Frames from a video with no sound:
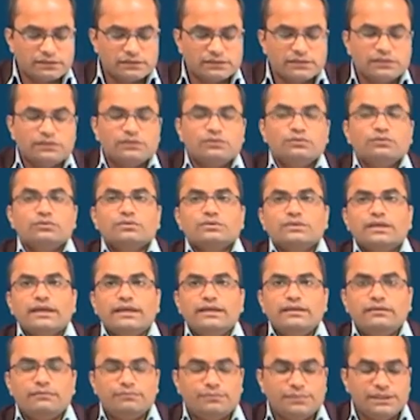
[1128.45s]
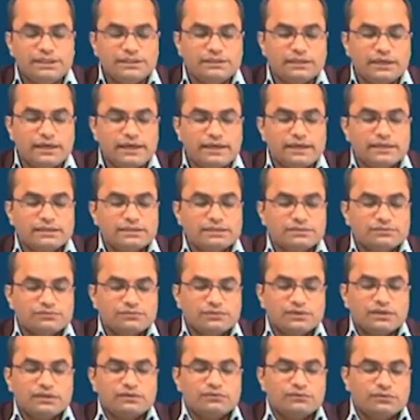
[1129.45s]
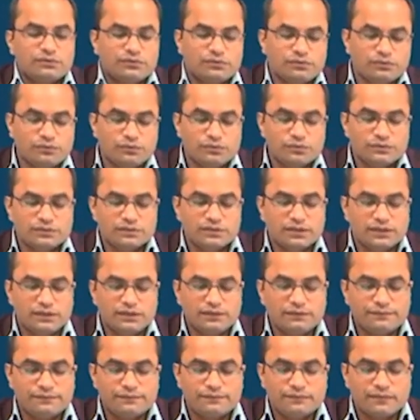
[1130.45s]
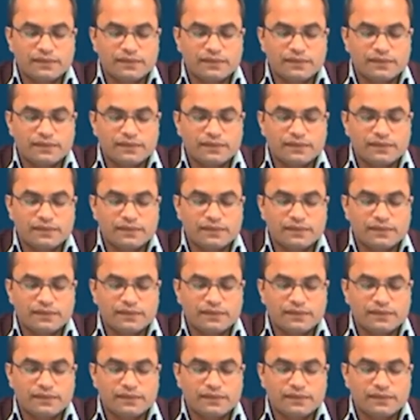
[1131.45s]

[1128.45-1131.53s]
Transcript: c 2 sin beta x when our roots are